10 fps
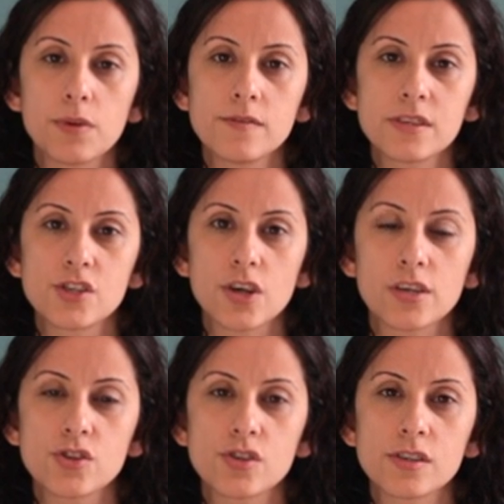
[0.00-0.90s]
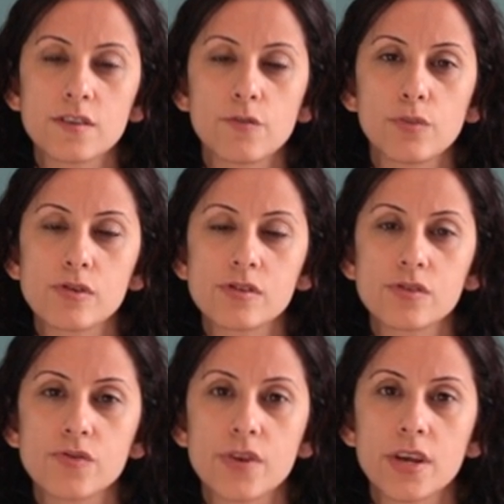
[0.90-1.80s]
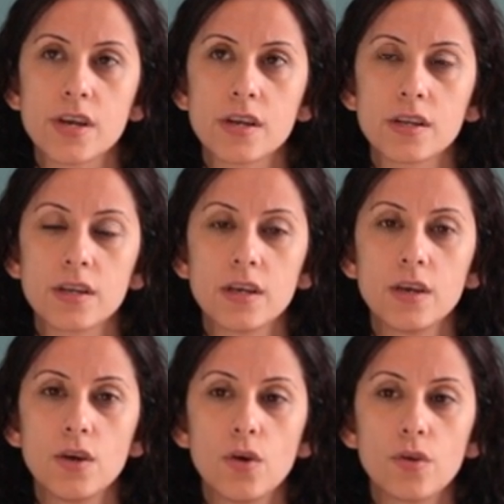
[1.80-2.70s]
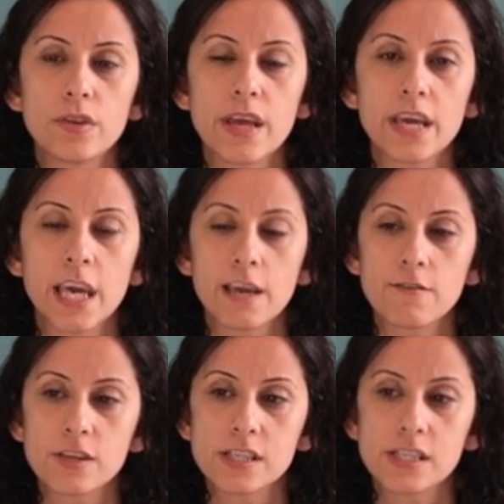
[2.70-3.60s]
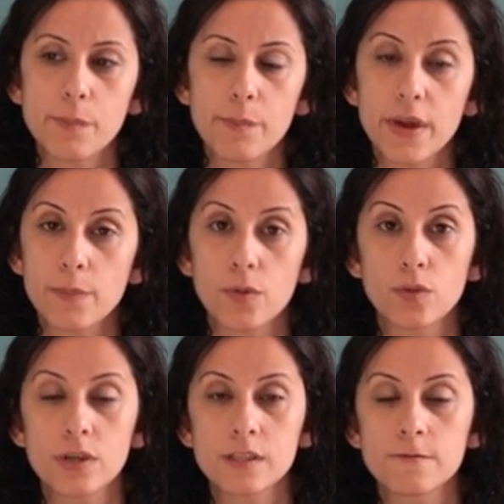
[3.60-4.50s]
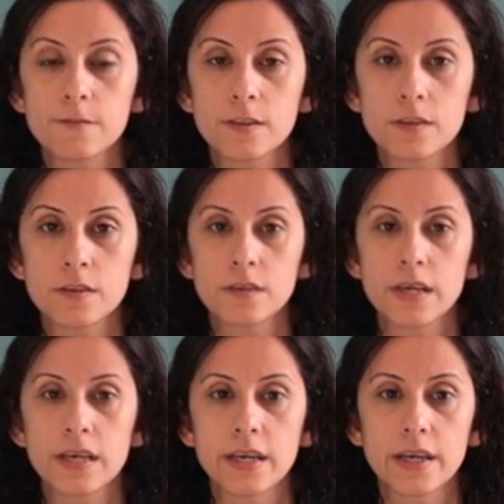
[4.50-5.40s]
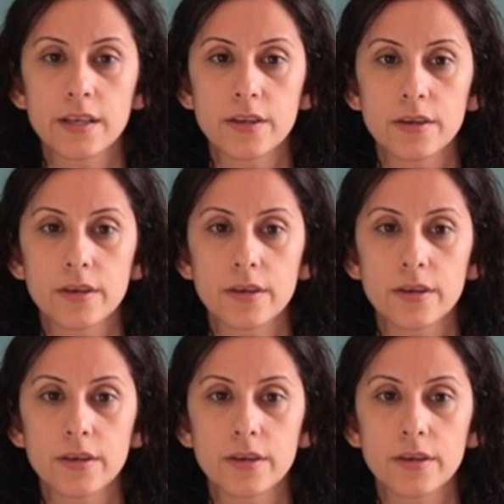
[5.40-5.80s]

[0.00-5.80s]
of suggestions of books to read. They gave us some paperwork to fill, and